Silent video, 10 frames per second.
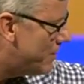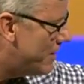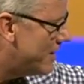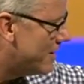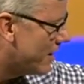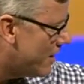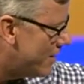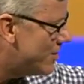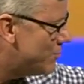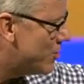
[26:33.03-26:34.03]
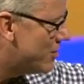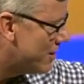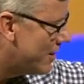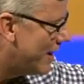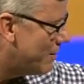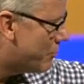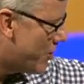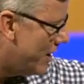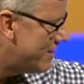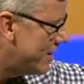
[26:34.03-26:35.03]
in the customer delight
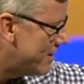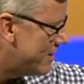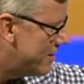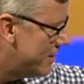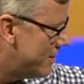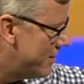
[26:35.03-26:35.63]
process.